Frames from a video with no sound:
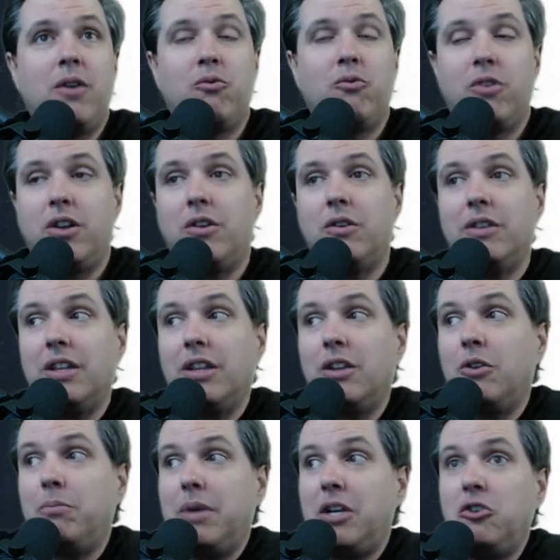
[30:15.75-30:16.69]
where you're a
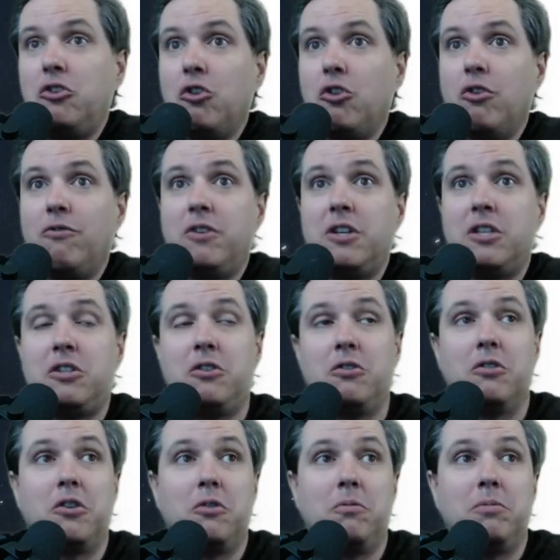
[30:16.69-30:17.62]
little bit nervous, you're
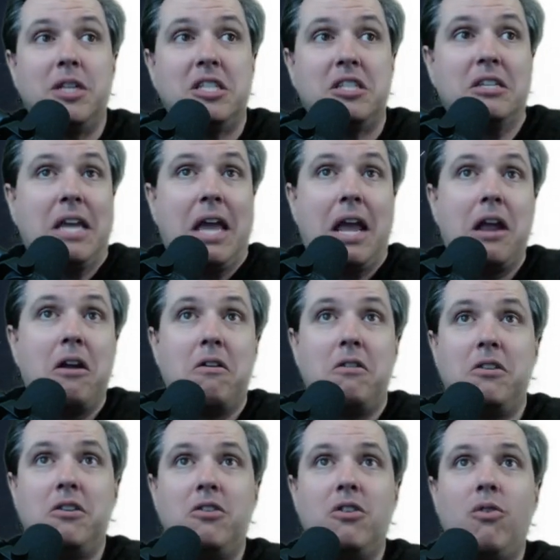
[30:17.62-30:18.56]
a little bit
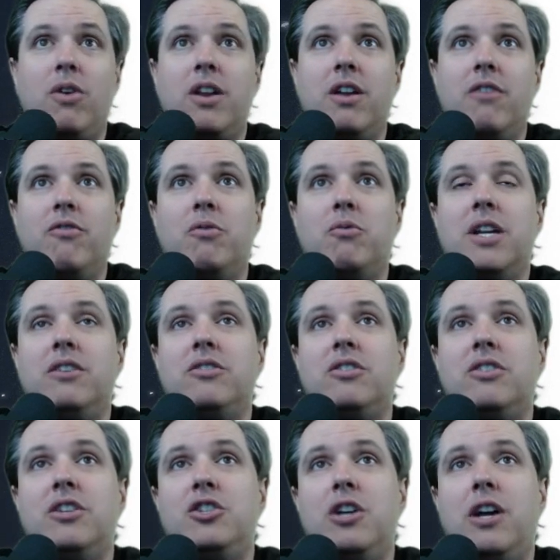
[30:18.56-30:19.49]
scared, you don't want everyone else
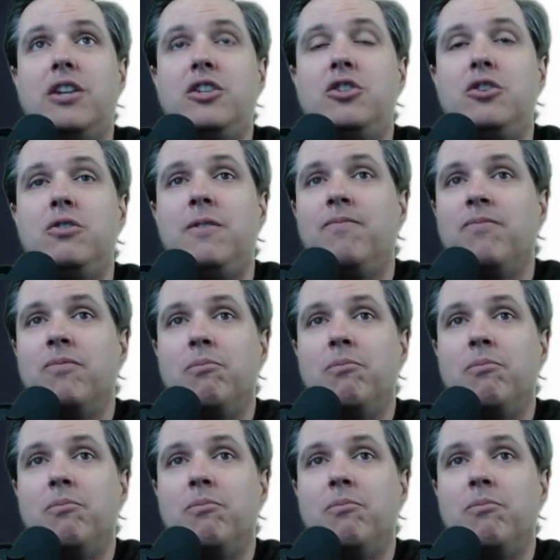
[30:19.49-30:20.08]
to judge you,